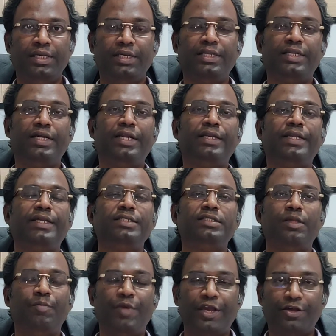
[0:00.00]
It contains
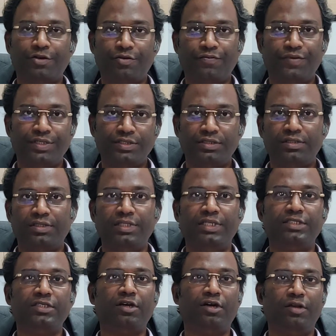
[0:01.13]
the macrophage
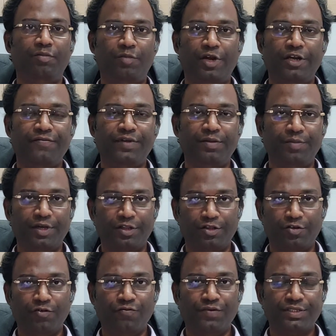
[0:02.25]
that's called modified
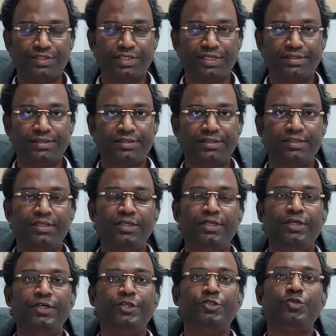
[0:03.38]
Kupffer cells.
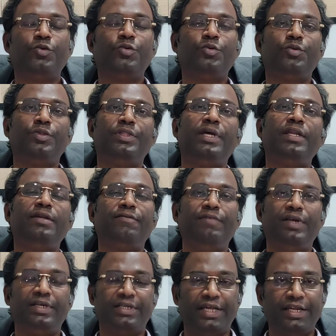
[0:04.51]
So that
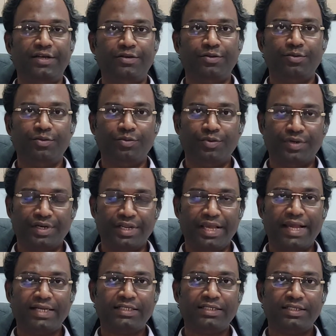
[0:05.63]
will try to
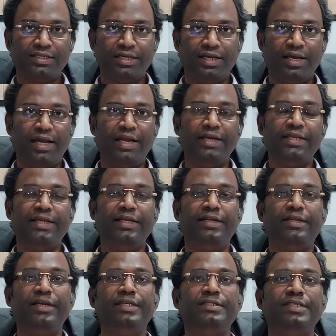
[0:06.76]
react, and
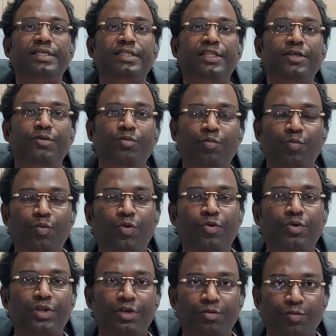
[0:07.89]
it releasing the
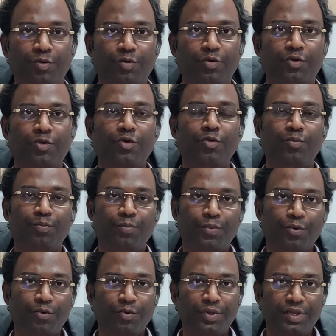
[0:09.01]
more and more
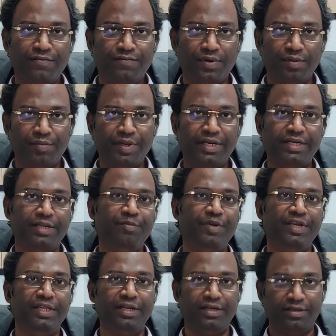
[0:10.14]
pro-inflammatory
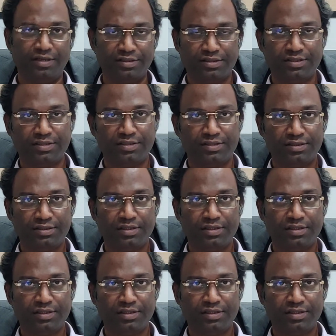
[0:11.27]
mediators.